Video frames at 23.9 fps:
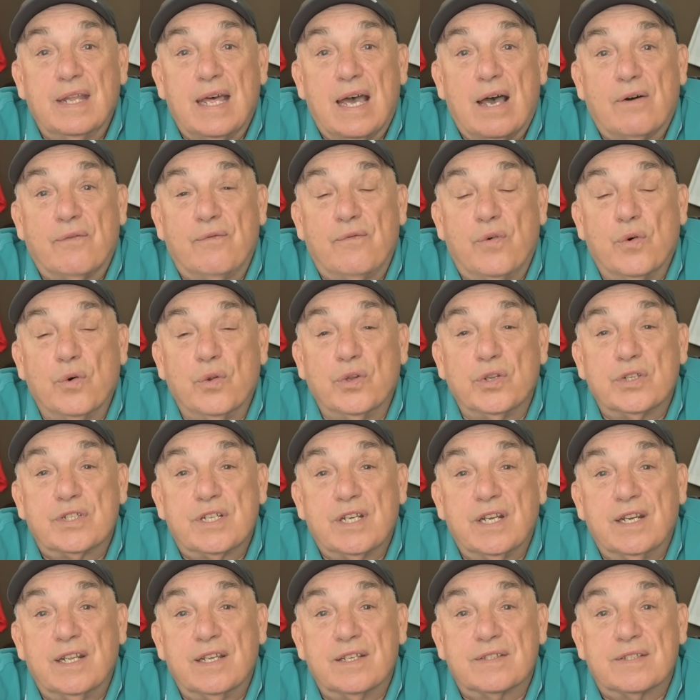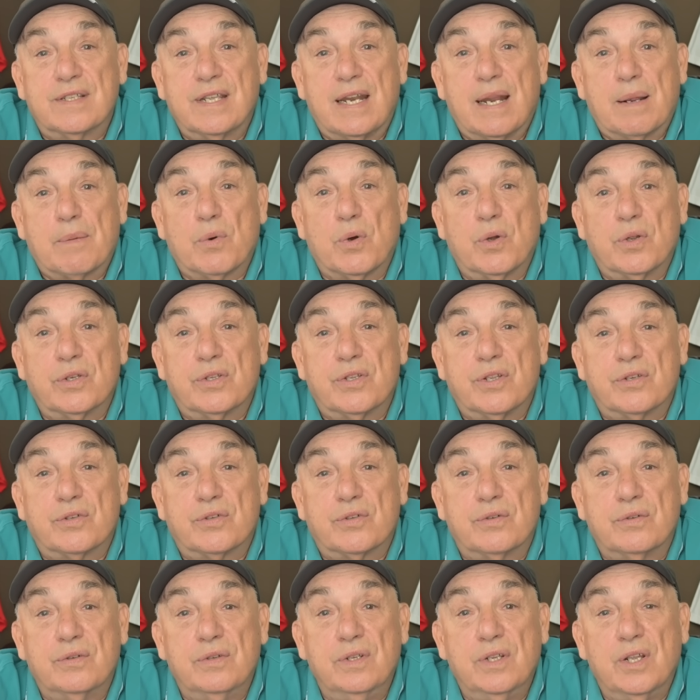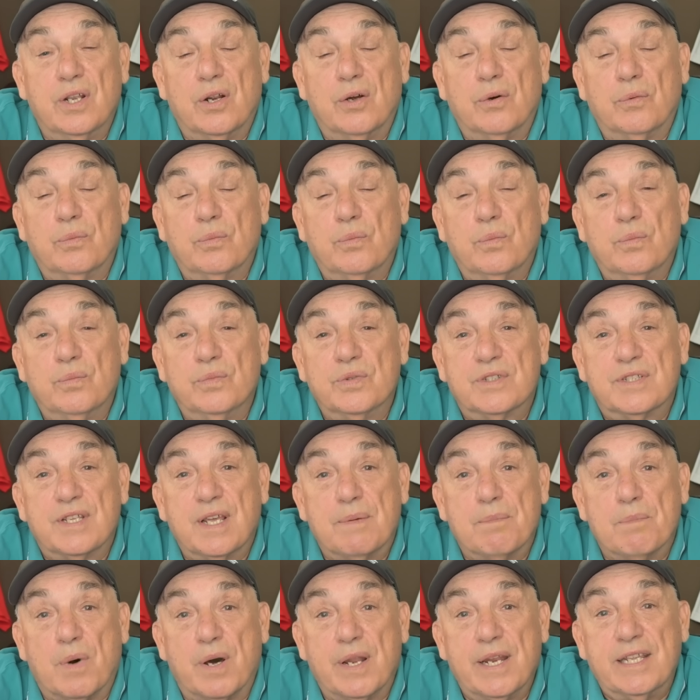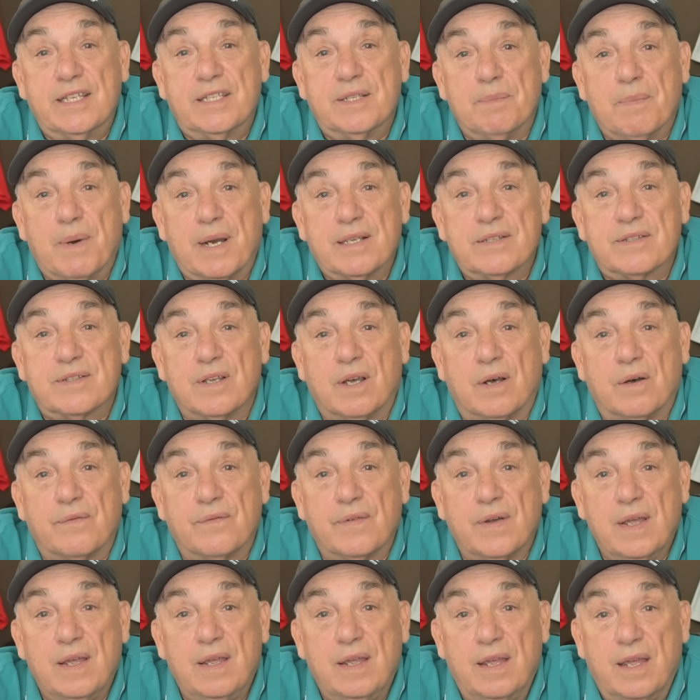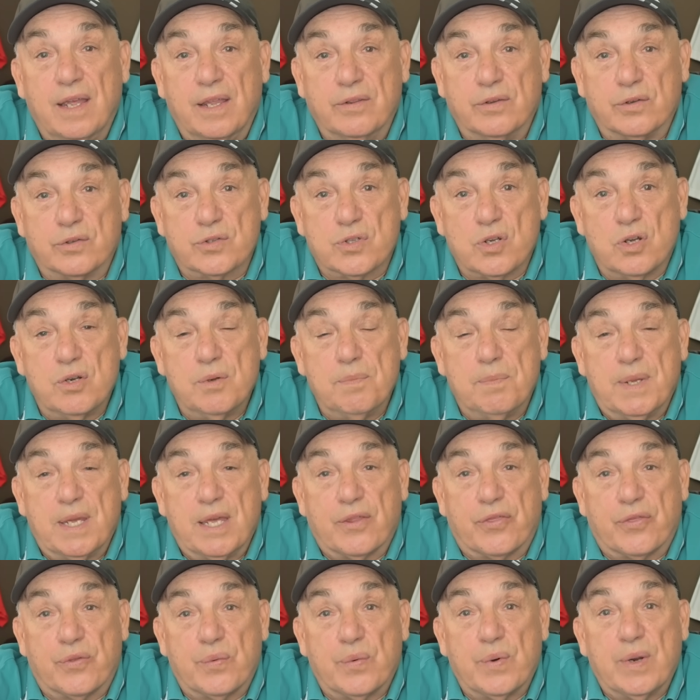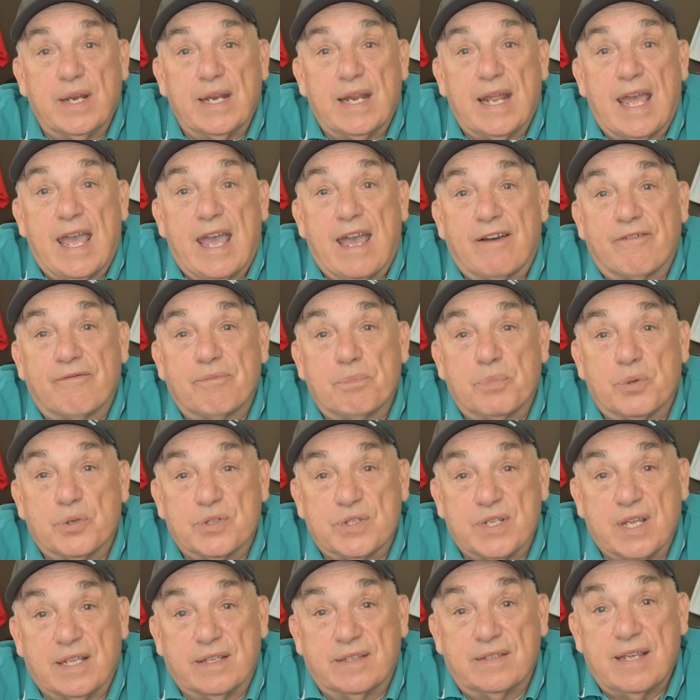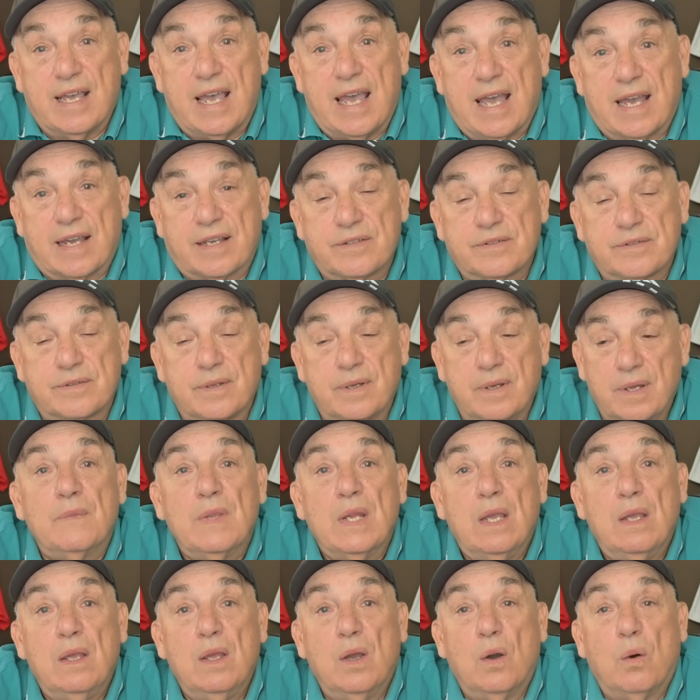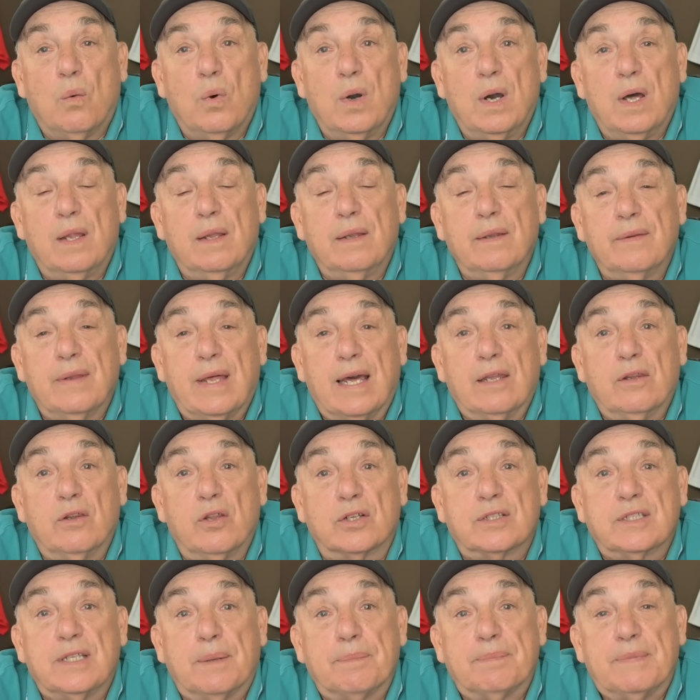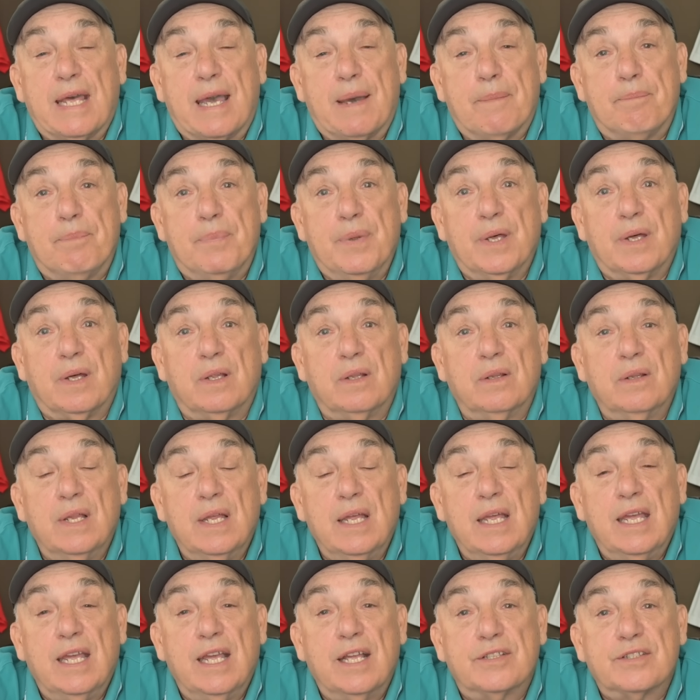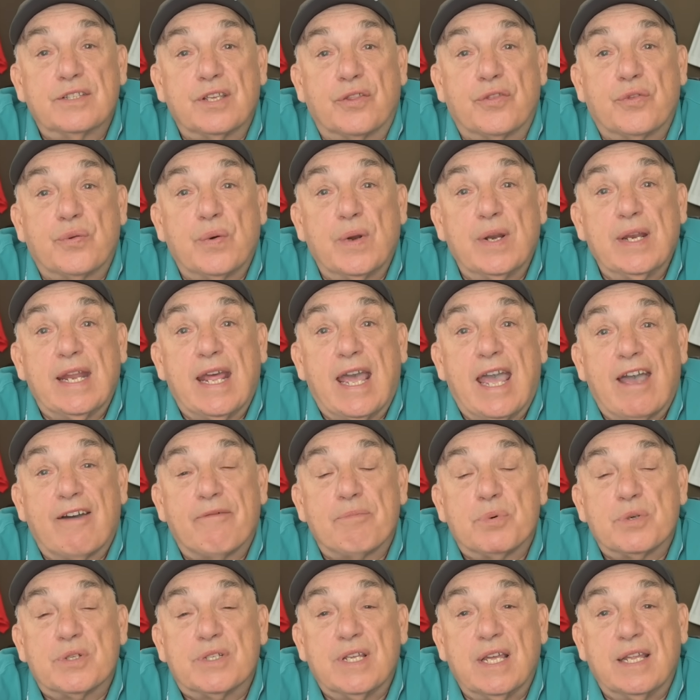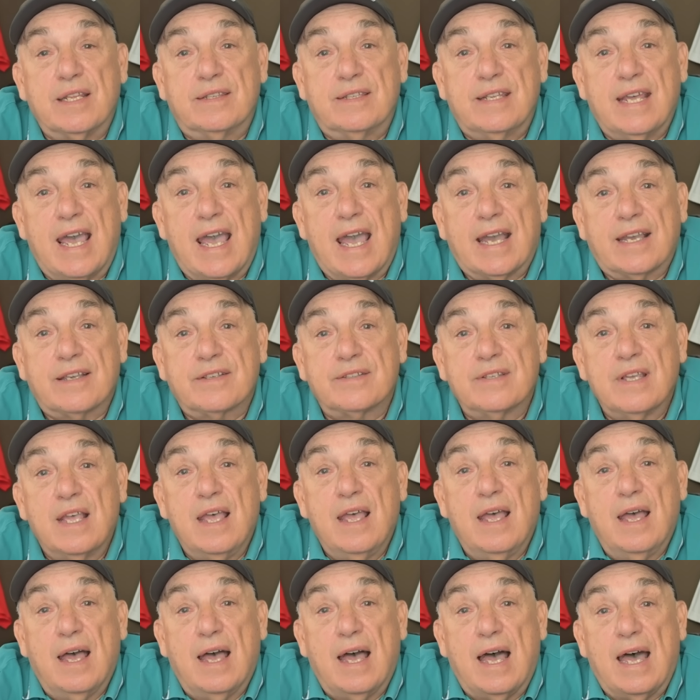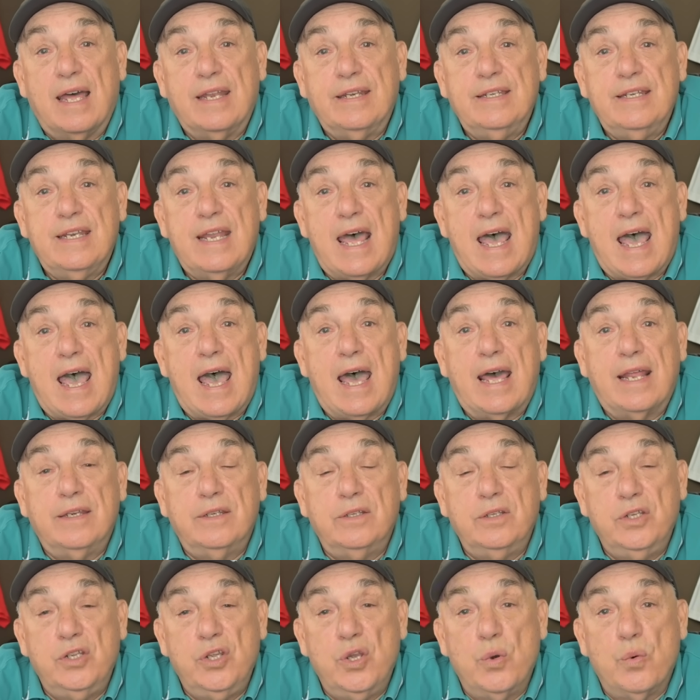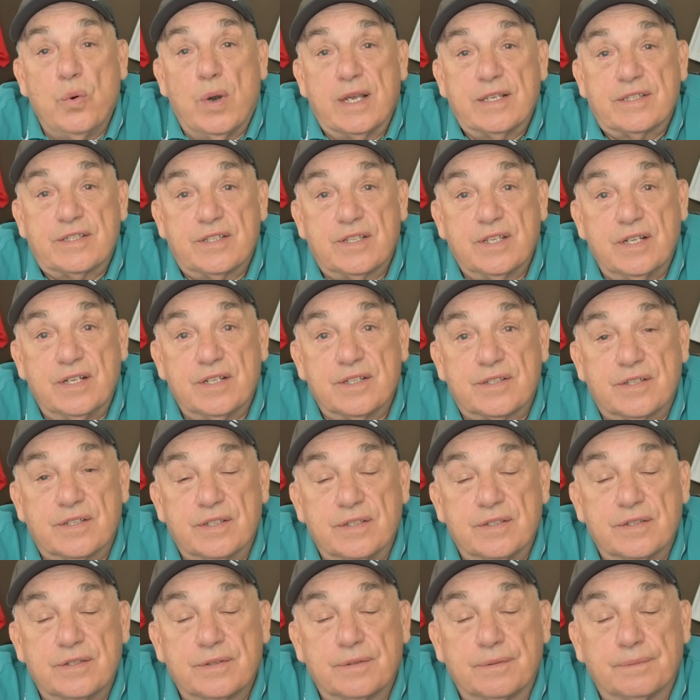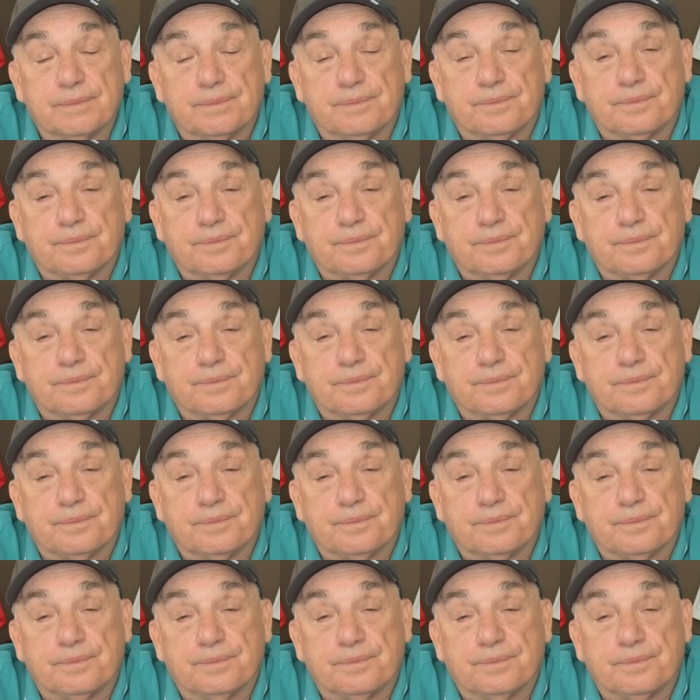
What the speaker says: how foolish it is that I'm going to, send money to myself and there's going to be a 3.5% tax. Well, I looked up that bill. It's a 3.5% tax on non-U.S. citizens.